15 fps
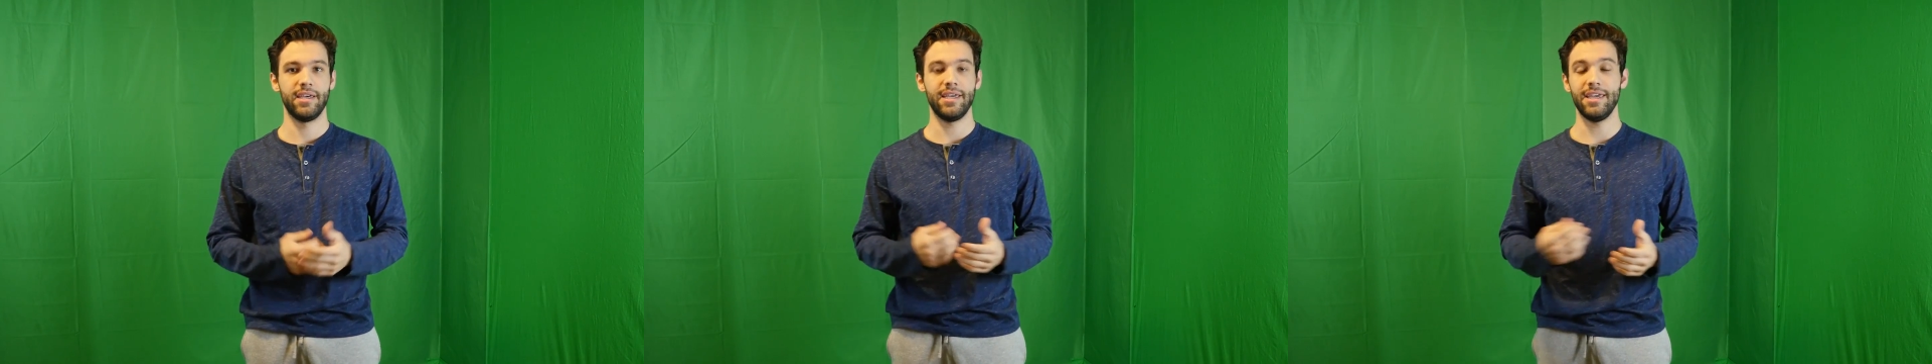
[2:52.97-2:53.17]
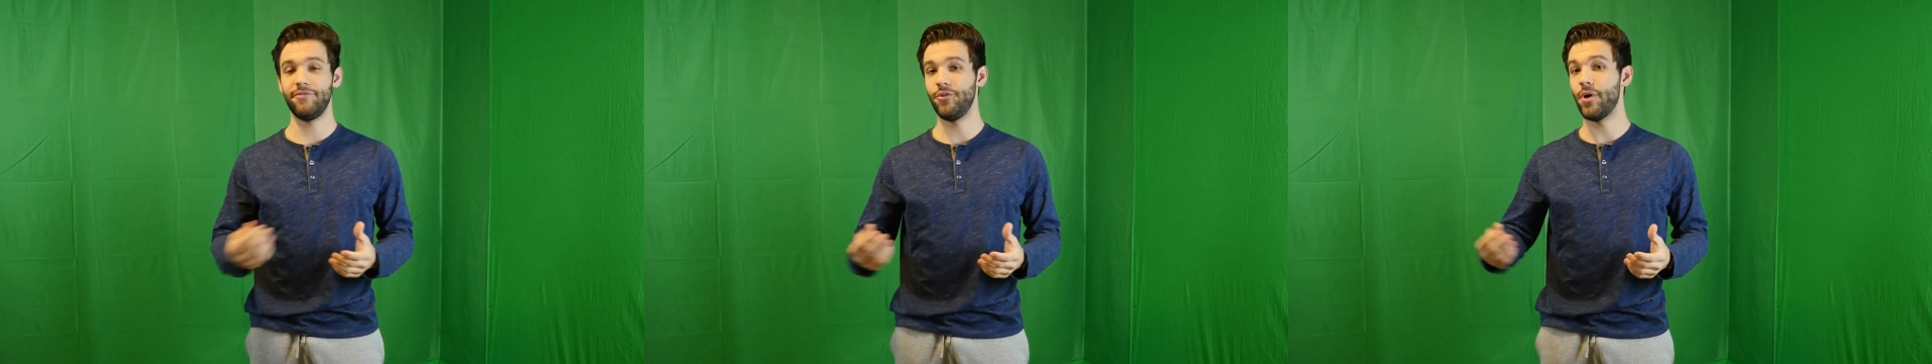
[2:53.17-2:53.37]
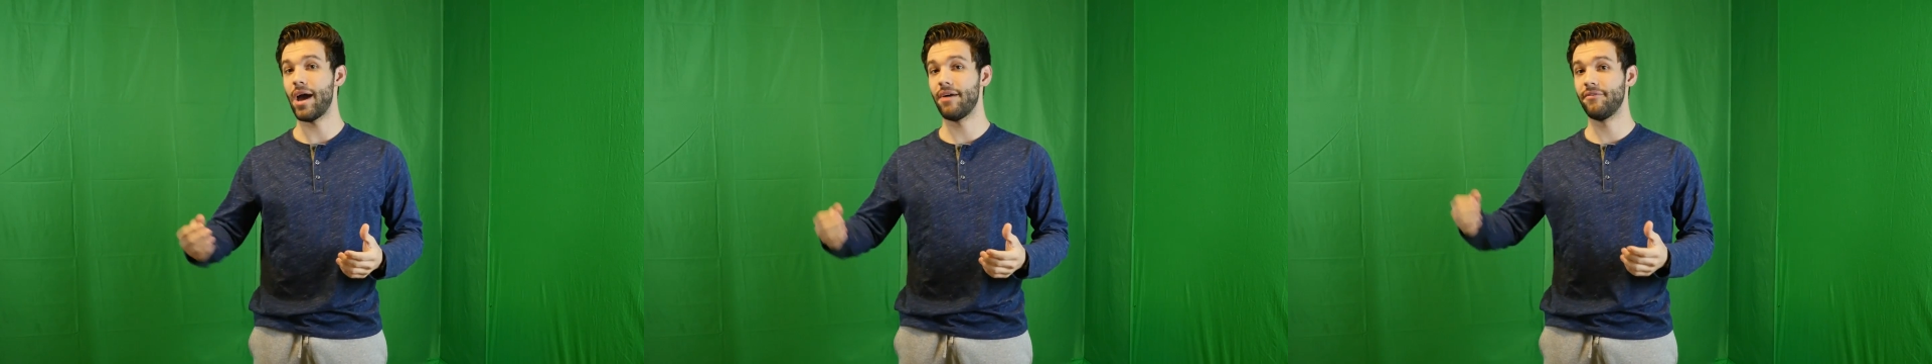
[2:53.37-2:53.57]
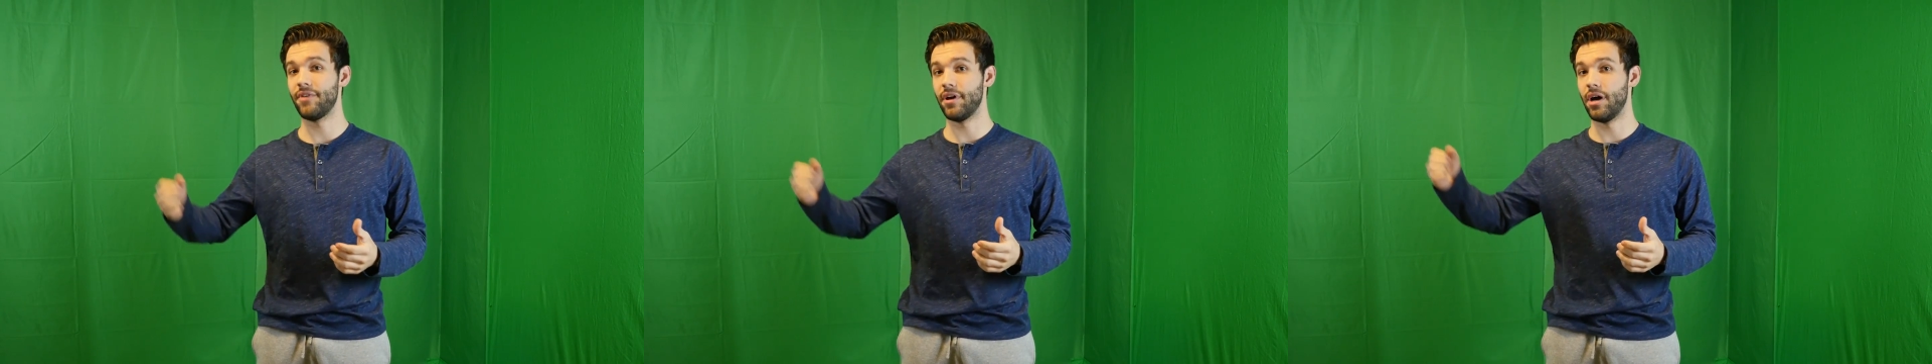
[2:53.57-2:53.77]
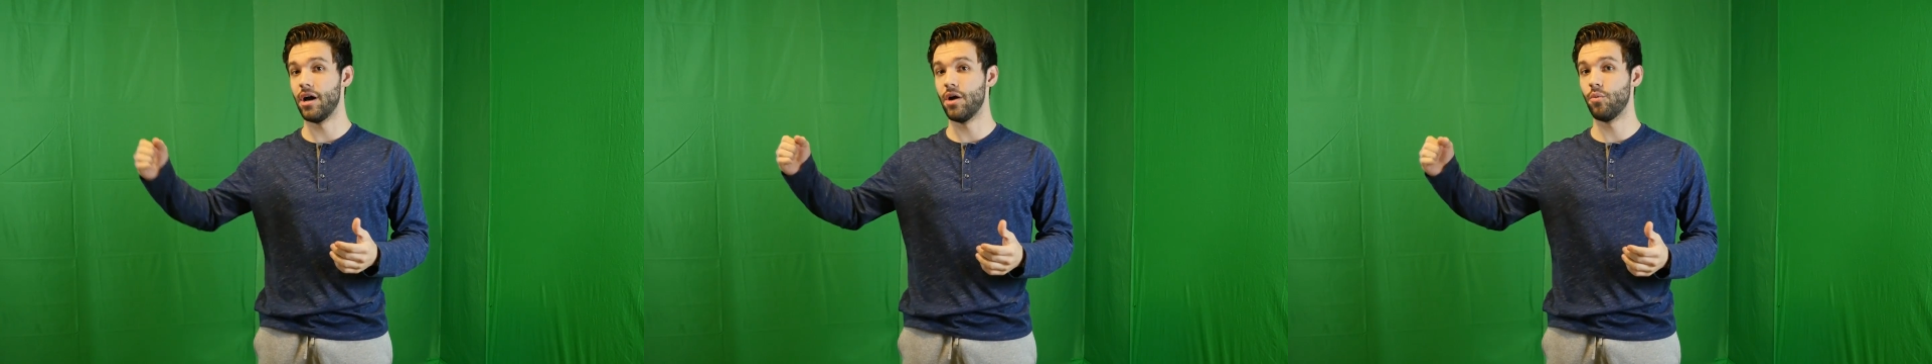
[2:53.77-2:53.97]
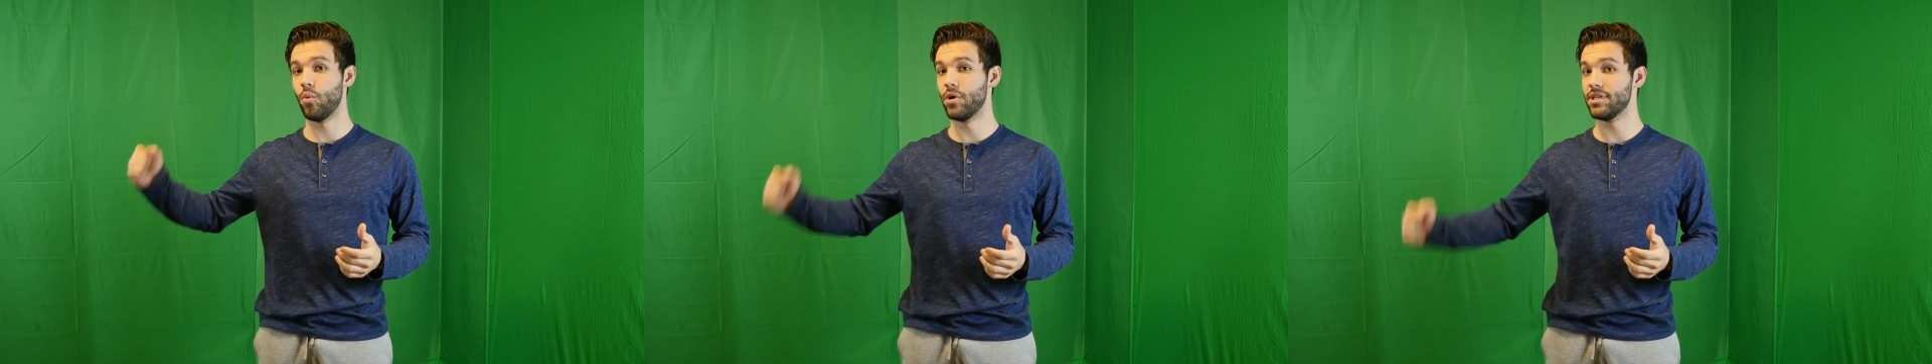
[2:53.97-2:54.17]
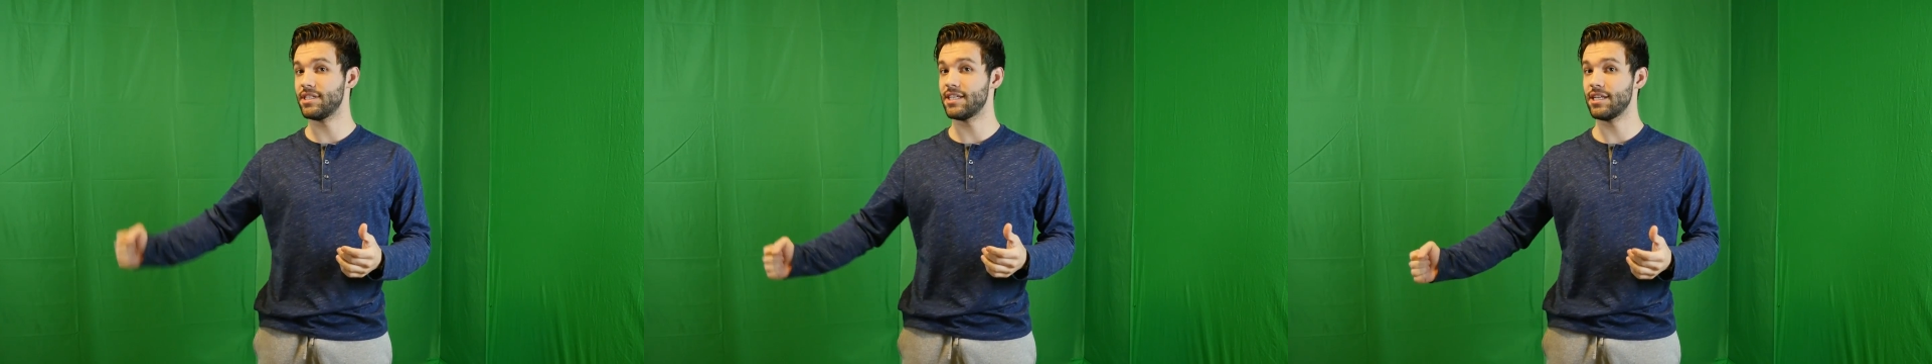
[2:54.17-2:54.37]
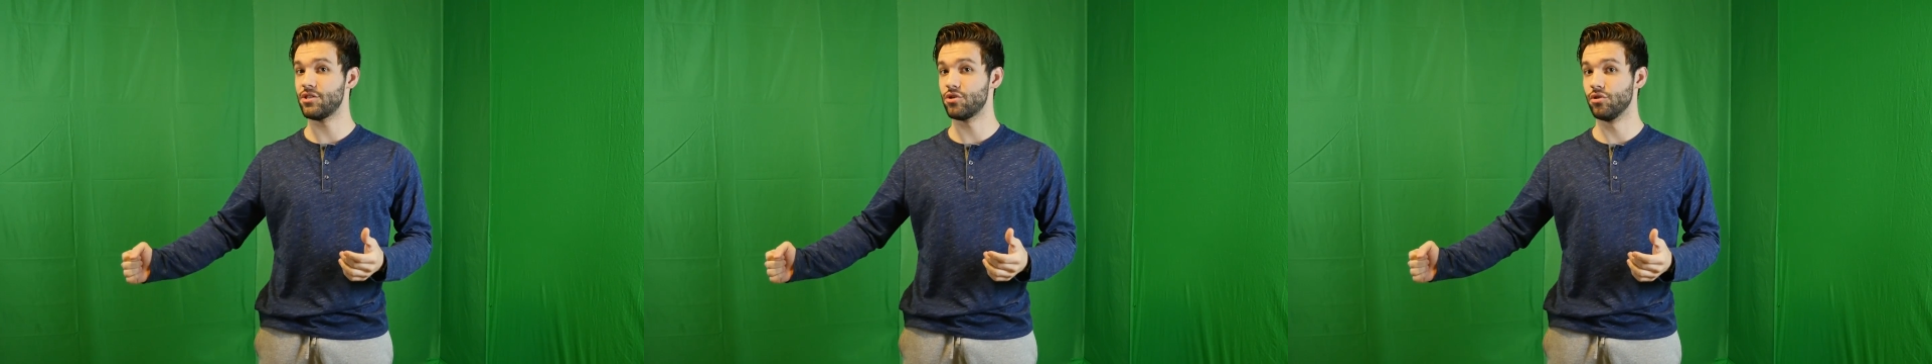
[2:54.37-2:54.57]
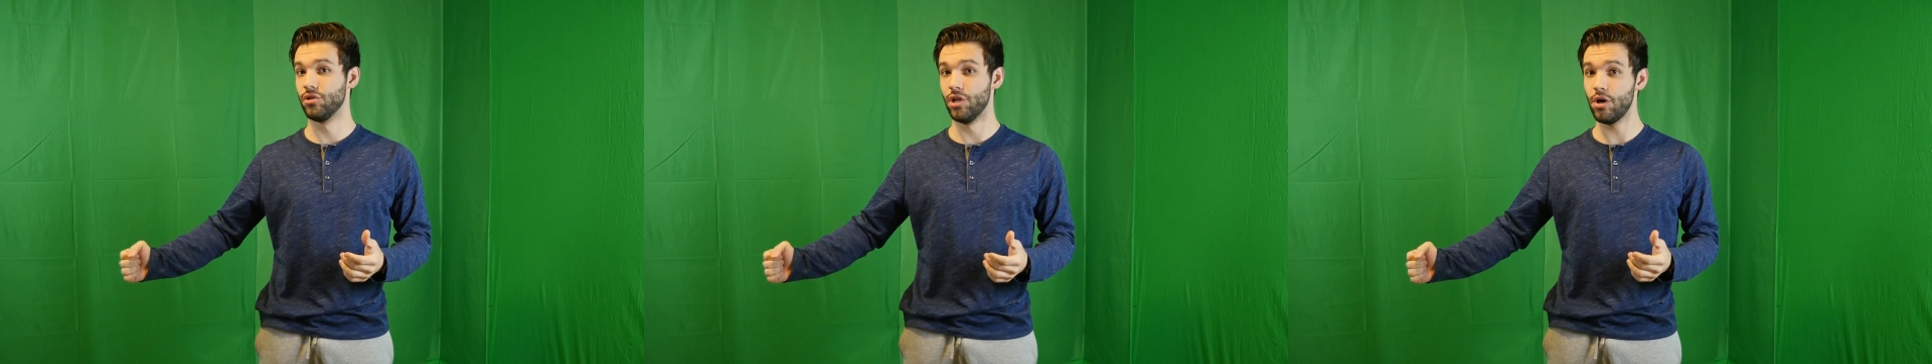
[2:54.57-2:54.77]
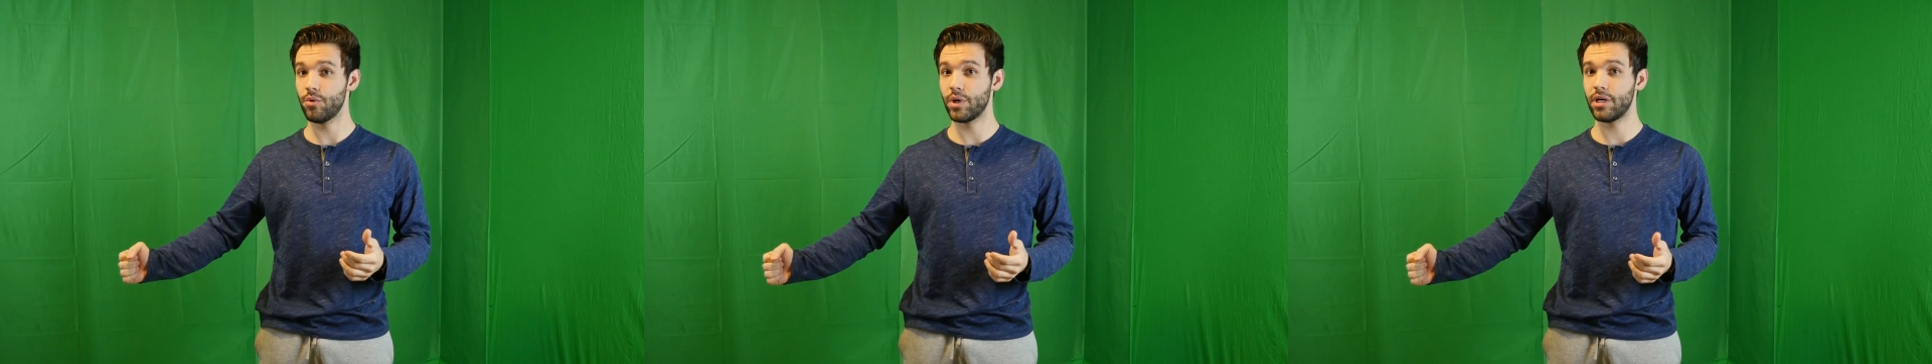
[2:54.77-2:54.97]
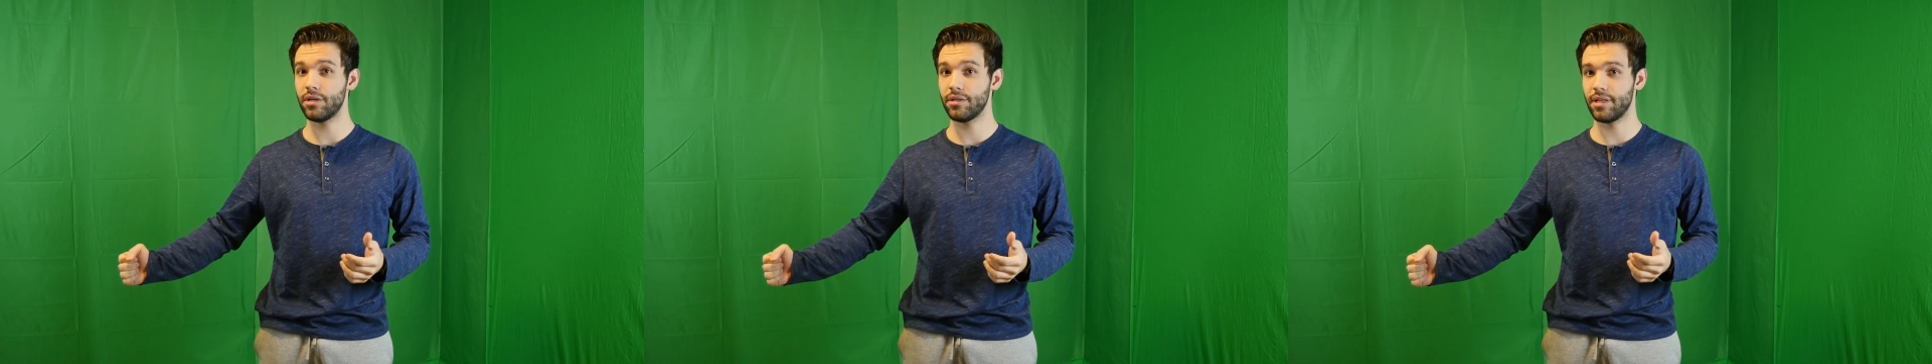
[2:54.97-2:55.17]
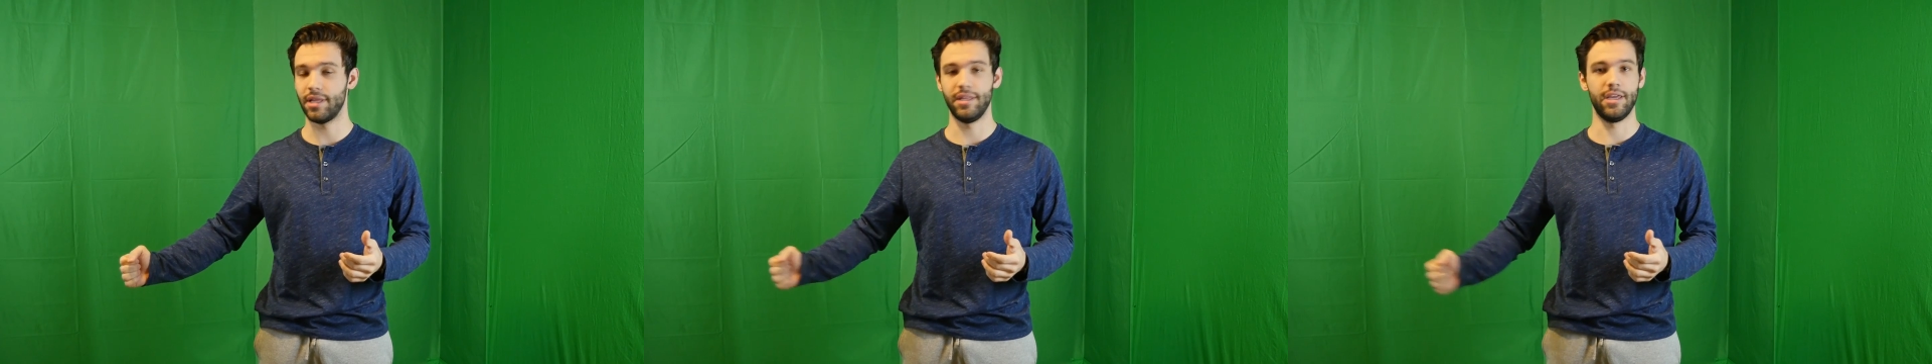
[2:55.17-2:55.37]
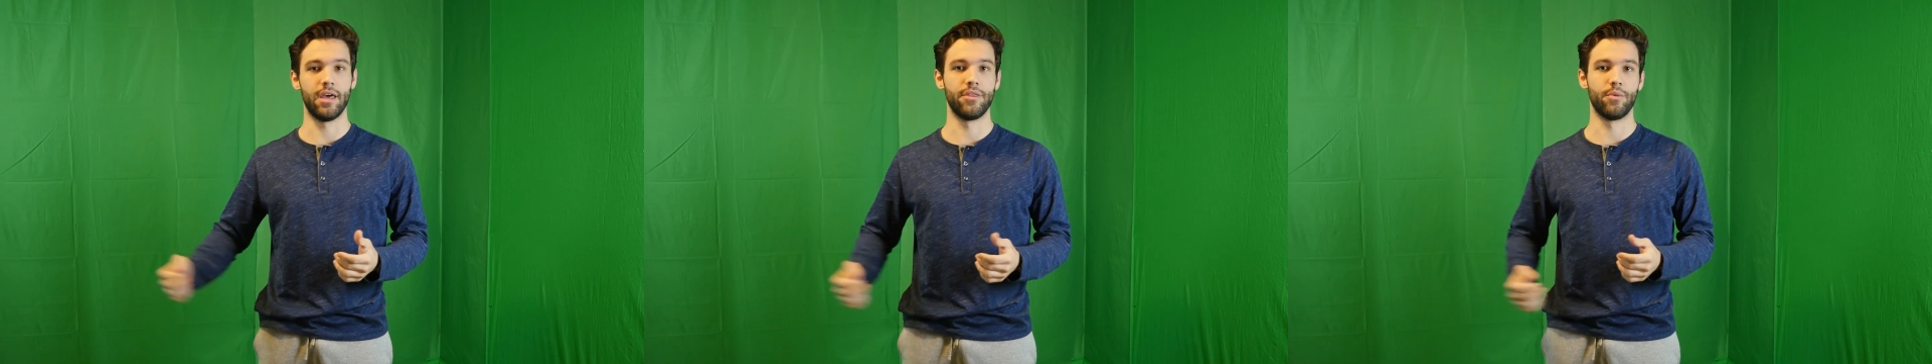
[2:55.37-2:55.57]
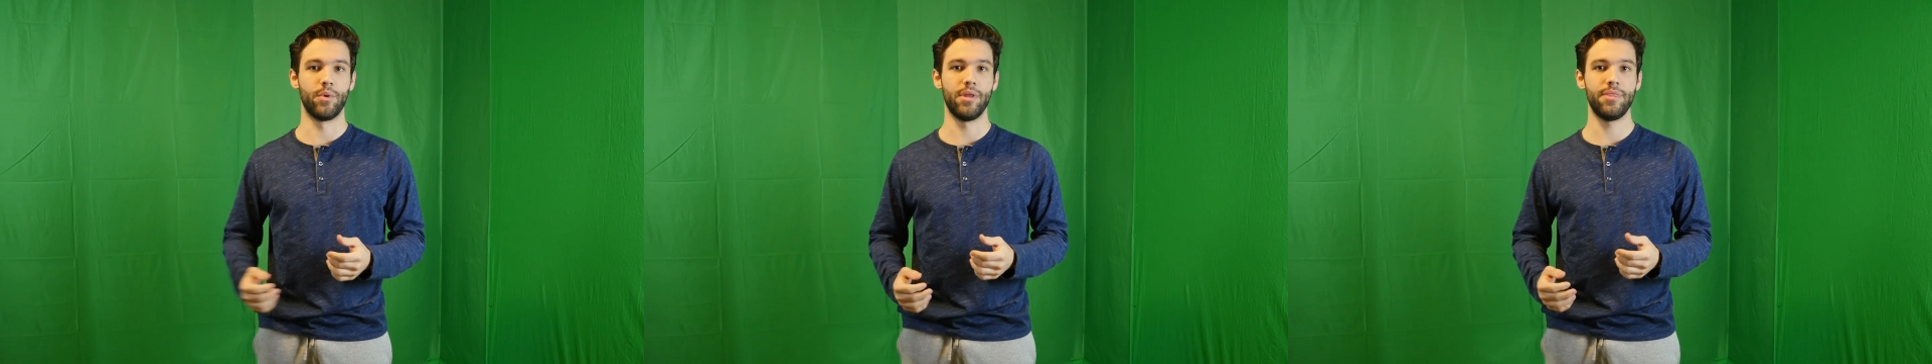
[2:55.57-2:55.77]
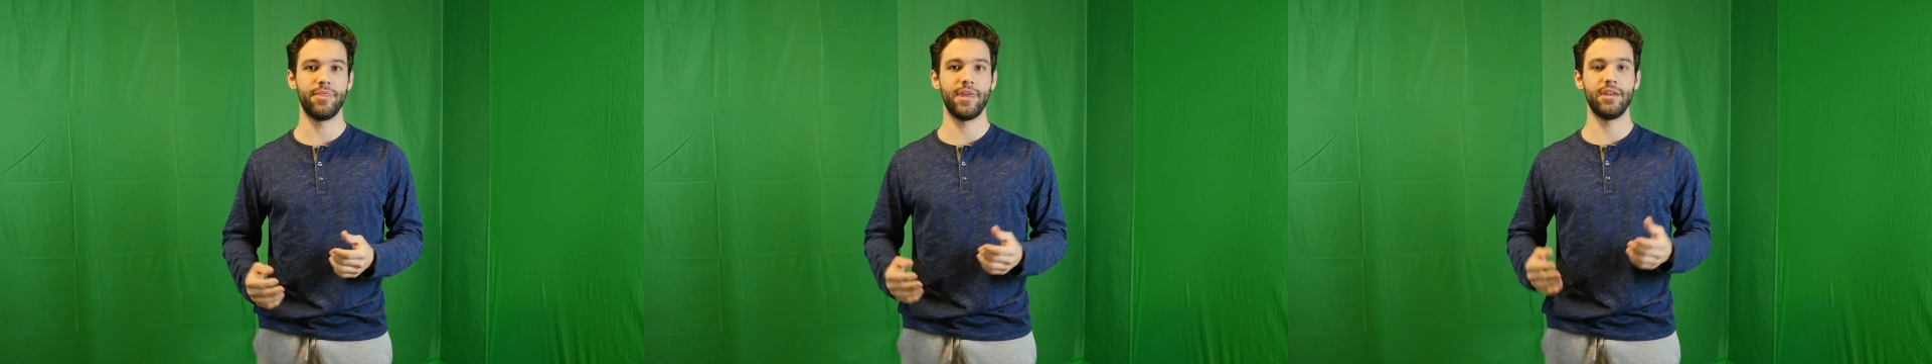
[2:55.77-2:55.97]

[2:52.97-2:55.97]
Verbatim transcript: If you have uh, one sensor lower than the other one,